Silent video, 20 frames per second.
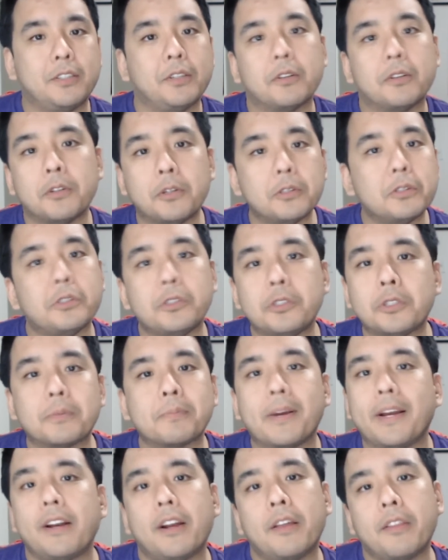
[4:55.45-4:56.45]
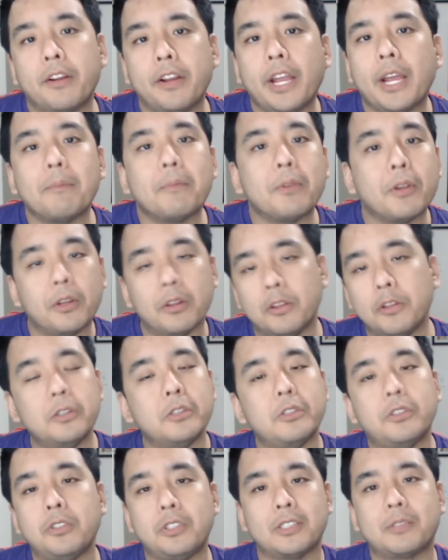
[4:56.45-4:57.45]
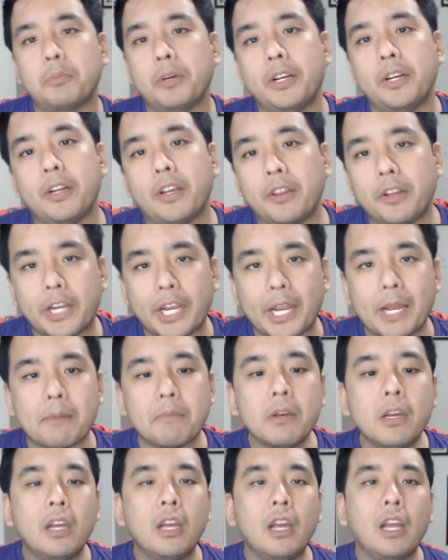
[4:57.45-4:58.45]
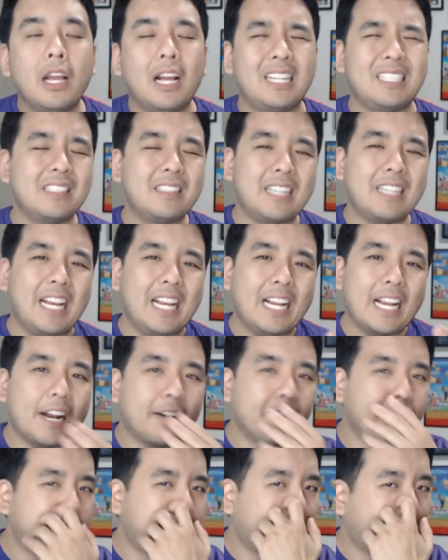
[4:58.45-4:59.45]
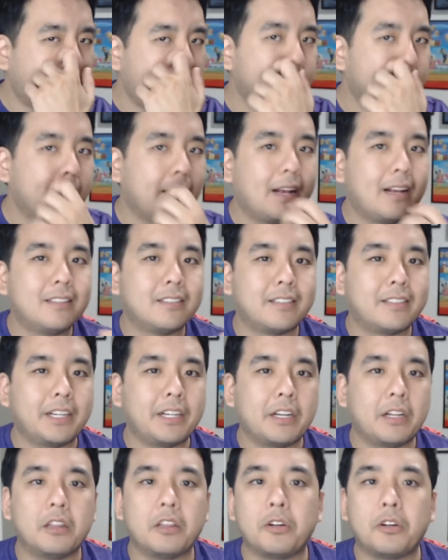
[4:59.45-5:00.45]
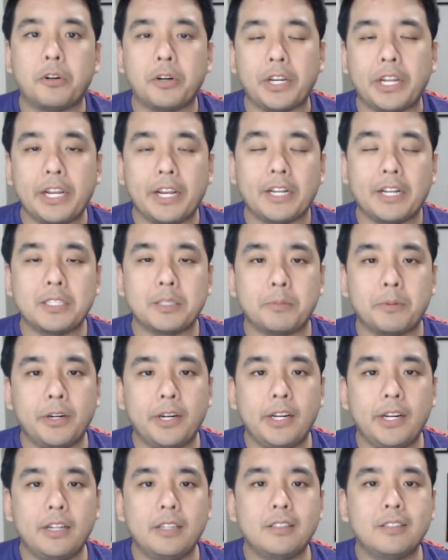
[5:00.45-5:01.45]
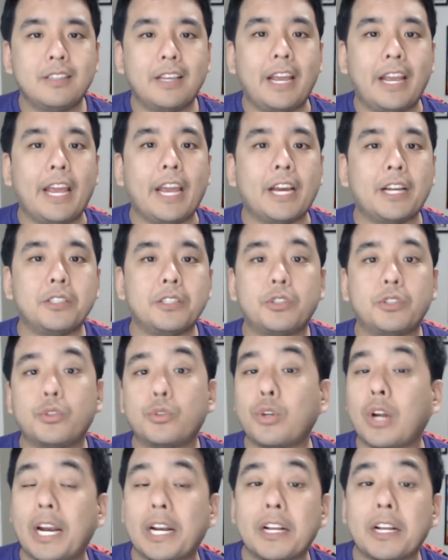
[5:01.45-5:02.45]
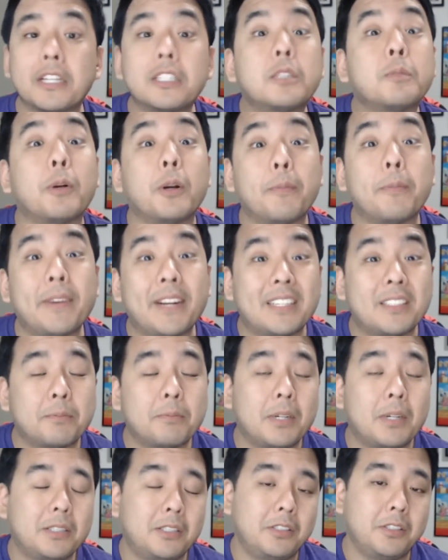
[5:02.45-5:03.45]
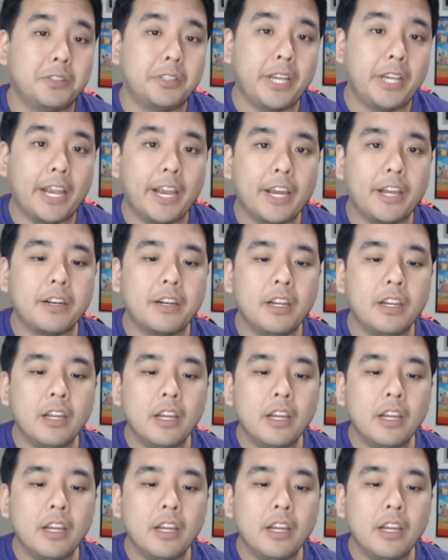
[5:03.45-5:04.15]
You lose, you just play another game. You lose, you just play another game. And just take every game as like a learning experience and try to experiment as much as you can.